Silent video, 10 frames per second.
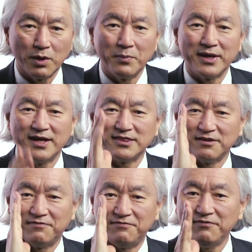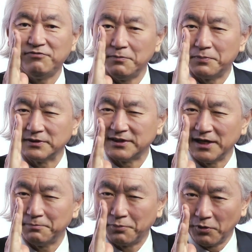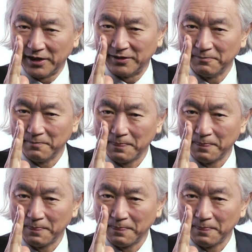when we hit the 50% point.